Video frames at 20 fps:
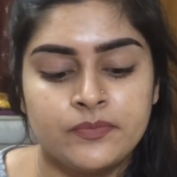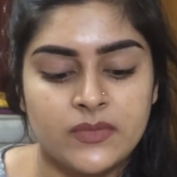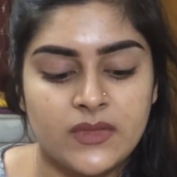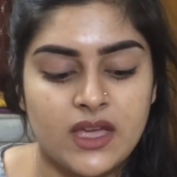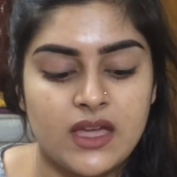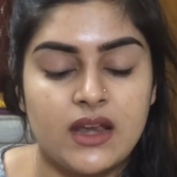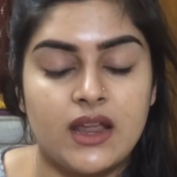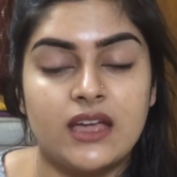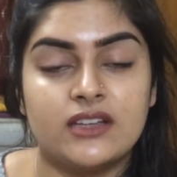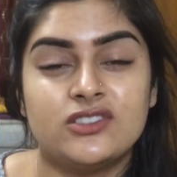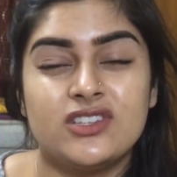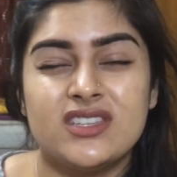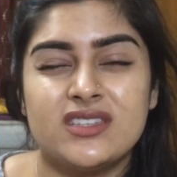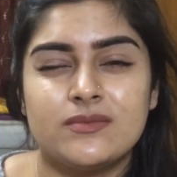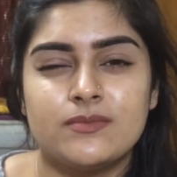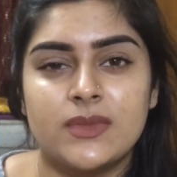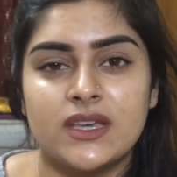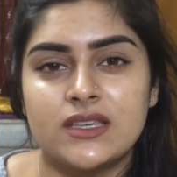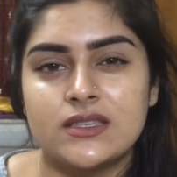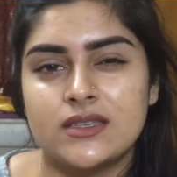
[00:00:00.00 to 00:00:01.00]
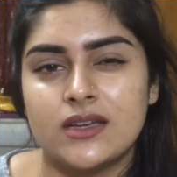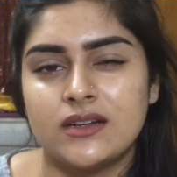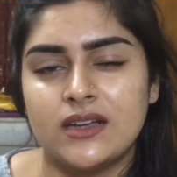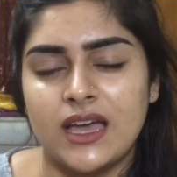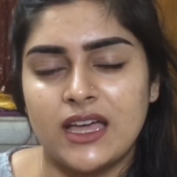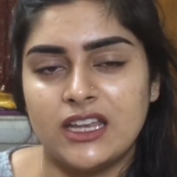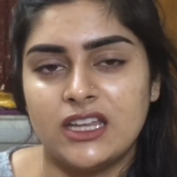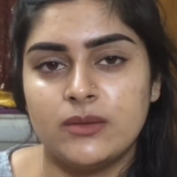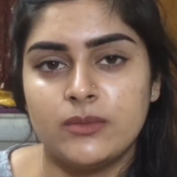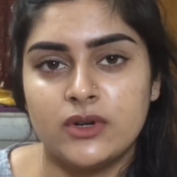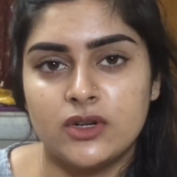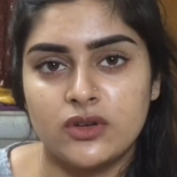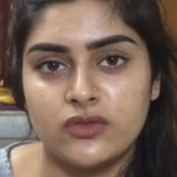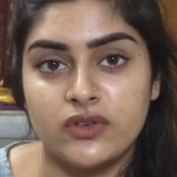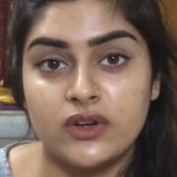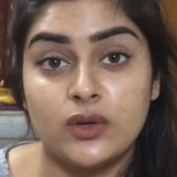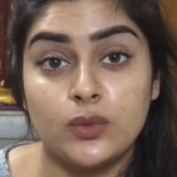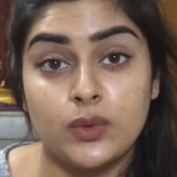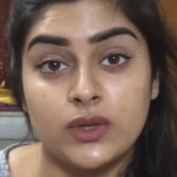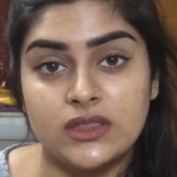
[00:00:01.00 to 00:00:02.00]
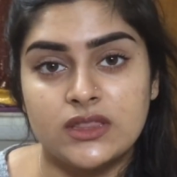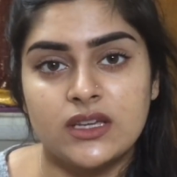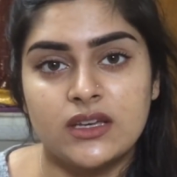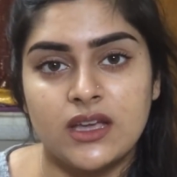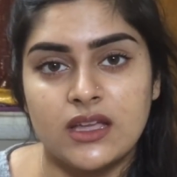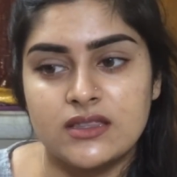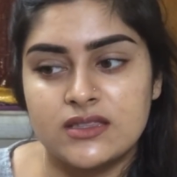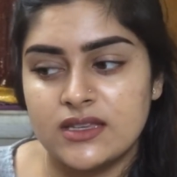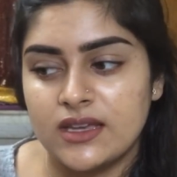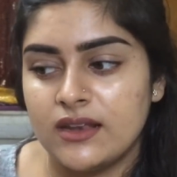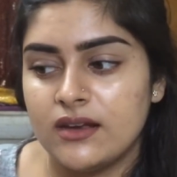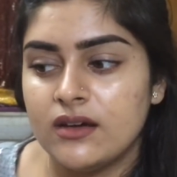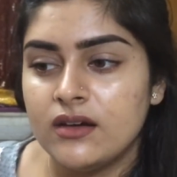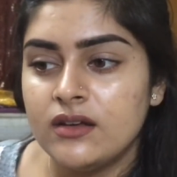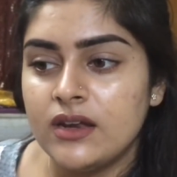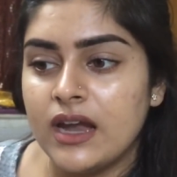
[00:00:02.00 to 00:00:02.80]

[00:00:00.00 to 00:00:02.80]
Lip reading: and I just mix a tiny bit of it with the concealer,